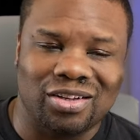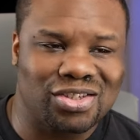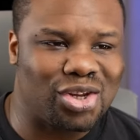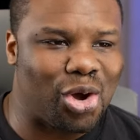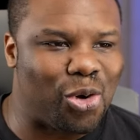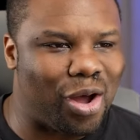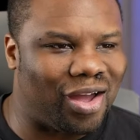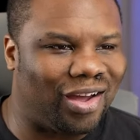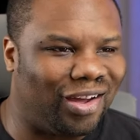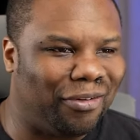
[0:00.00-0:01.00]
So
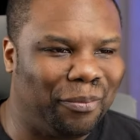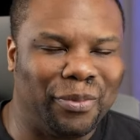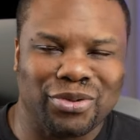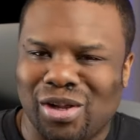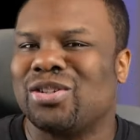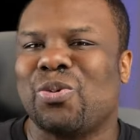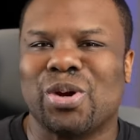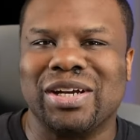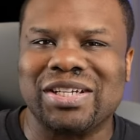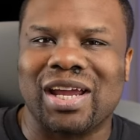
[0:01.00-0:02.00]
we're
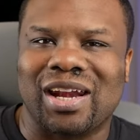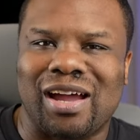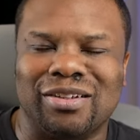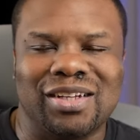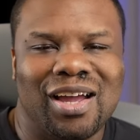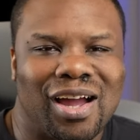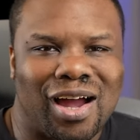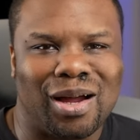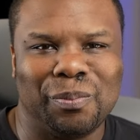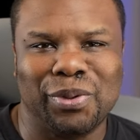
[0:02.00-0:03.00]
going to check it out.
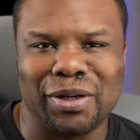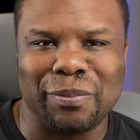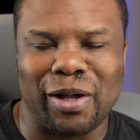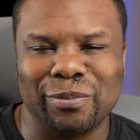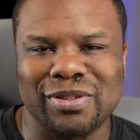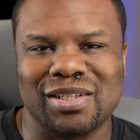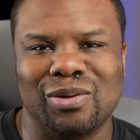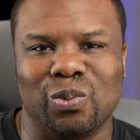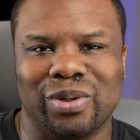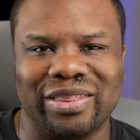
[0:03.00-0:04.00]
I'm pretty pumped to
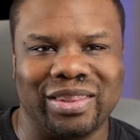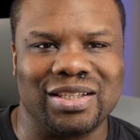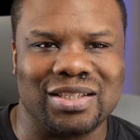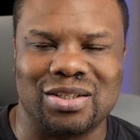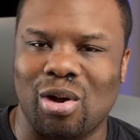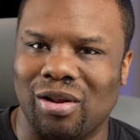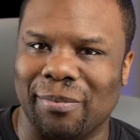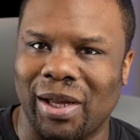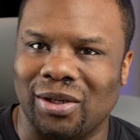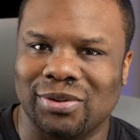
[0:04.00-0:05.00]
see what this is all
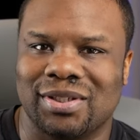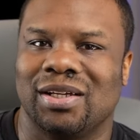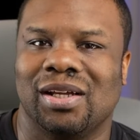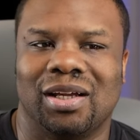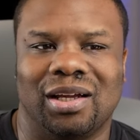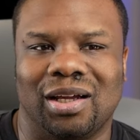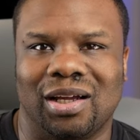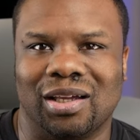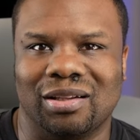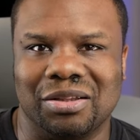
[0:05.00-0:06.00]
about.
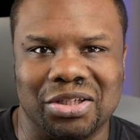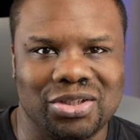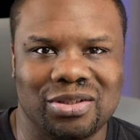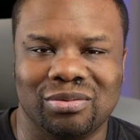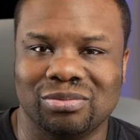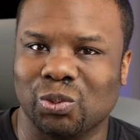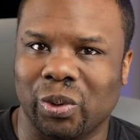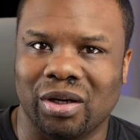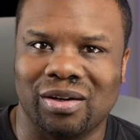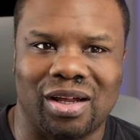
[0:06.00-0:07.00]
It looks
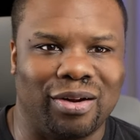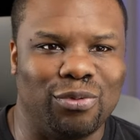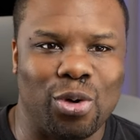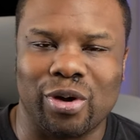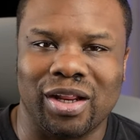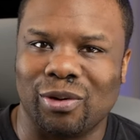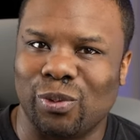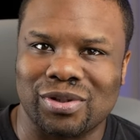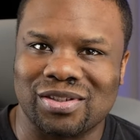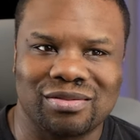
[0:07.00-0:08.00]
weird. I have no idea
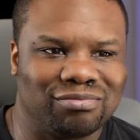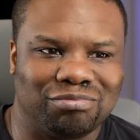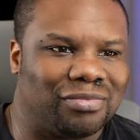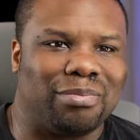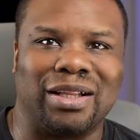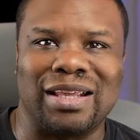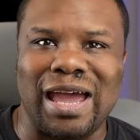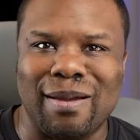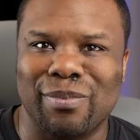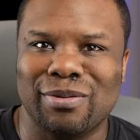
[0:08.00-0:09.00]
what's about to
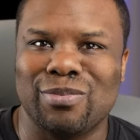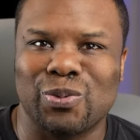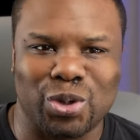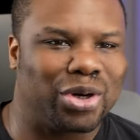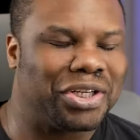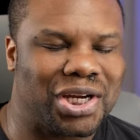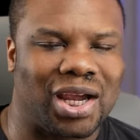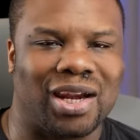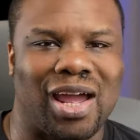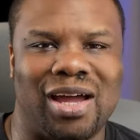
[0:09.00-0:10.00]
happen, but we're going to
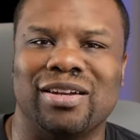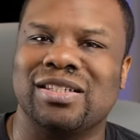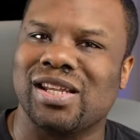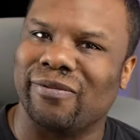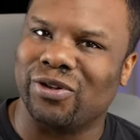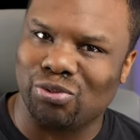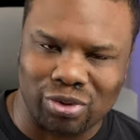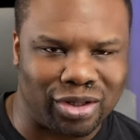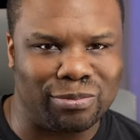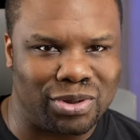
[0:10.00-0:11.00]
check it out and see if it's
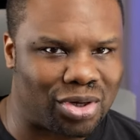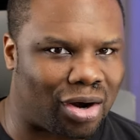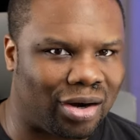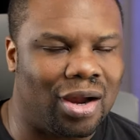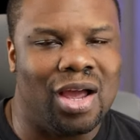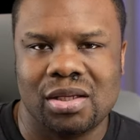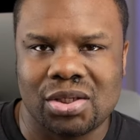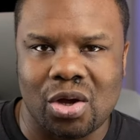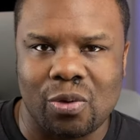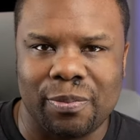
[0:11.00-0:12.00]
really bizarre.
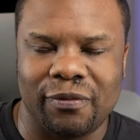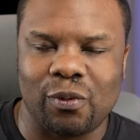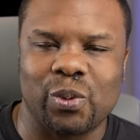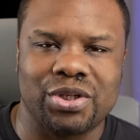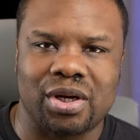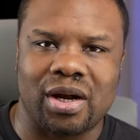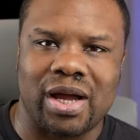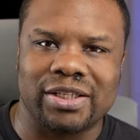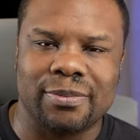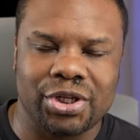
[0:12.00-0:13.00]
So before we start,
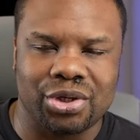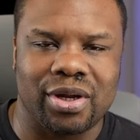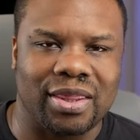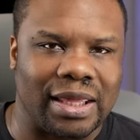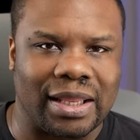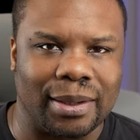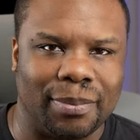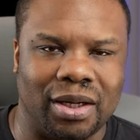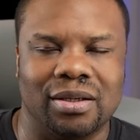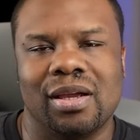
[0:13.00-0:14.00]
guys, make sure you hit that
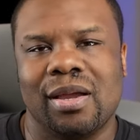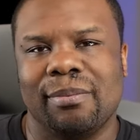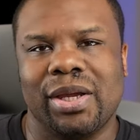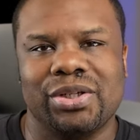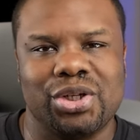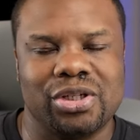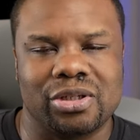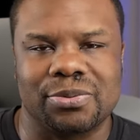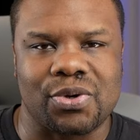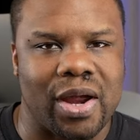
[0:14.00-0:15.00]
like button. Make sure you
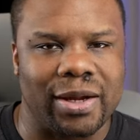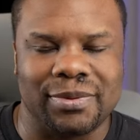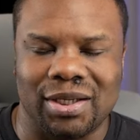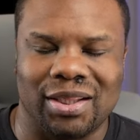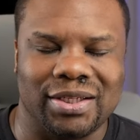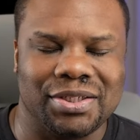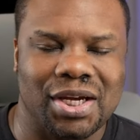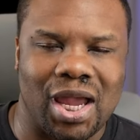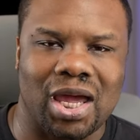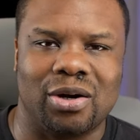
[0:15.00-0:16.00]
subscribe to the
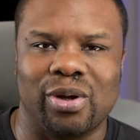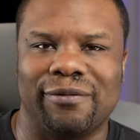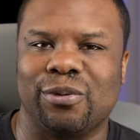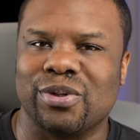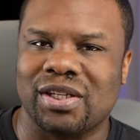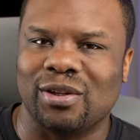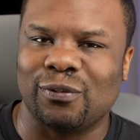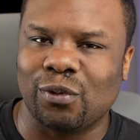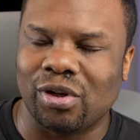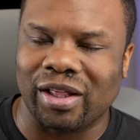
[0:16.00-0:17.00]
channel. And if you want to see this
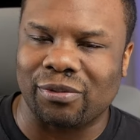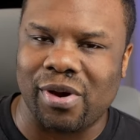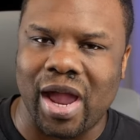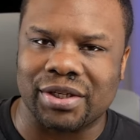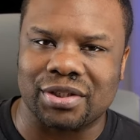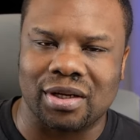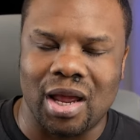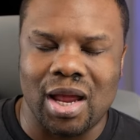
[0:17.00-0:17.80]
full length reaction,